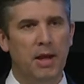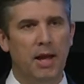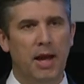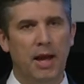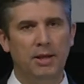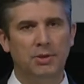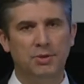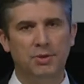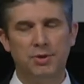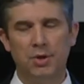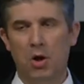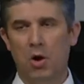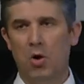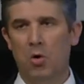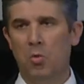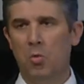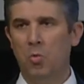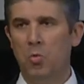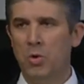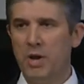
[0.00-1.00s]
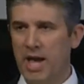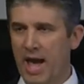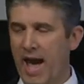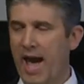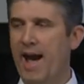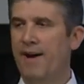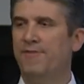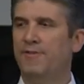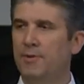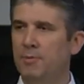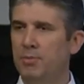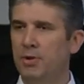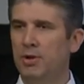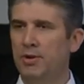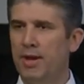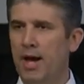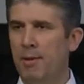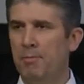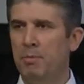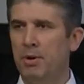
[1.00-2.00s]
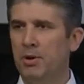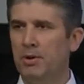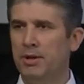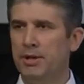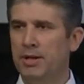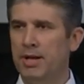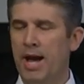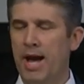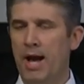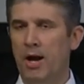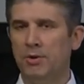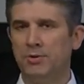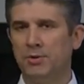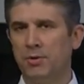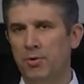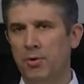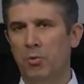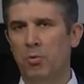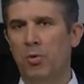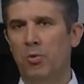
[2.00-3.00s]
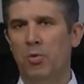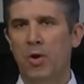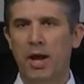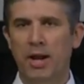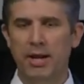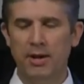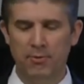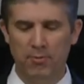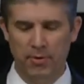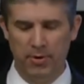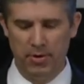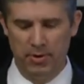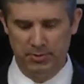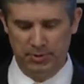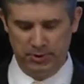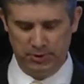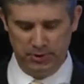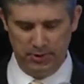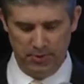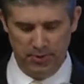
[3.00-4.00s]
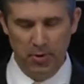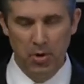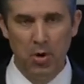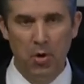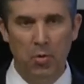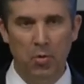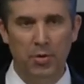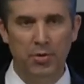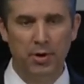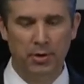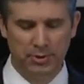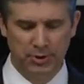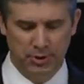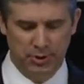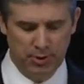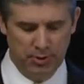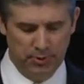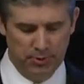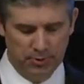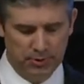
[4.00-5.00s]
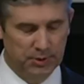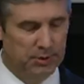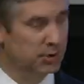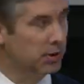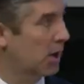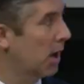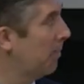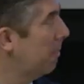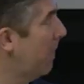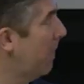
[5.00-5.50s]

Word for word: And so we have to build that building now so that we're ready when those when those students come